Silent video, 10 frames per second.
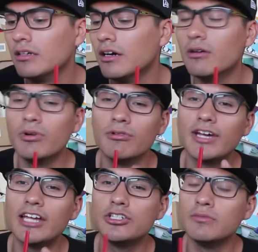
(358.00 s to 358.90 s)
oh wait we
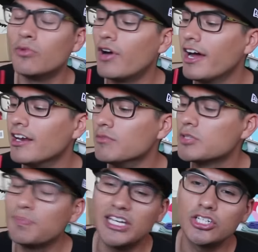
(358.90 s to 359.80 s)
got two more items
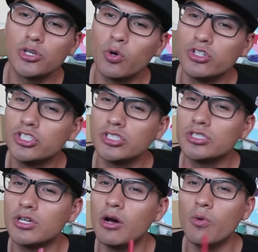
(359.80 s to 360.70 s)
peak shorts just
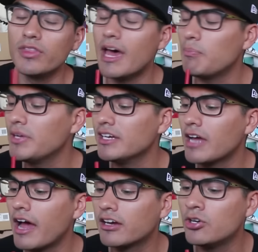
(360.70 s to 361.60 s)
to go with that
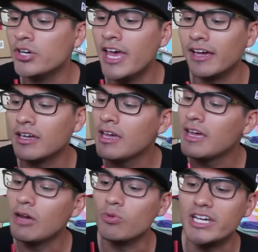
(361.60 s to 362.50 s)
peak crewneck.
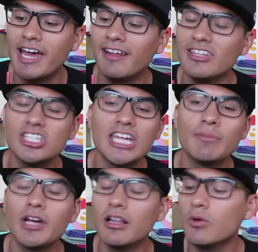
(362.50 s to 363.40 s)
we got in the
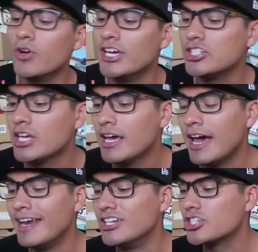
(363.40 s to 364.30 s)
same colorways
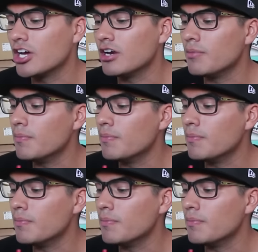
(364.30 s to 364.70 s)
and it's gonna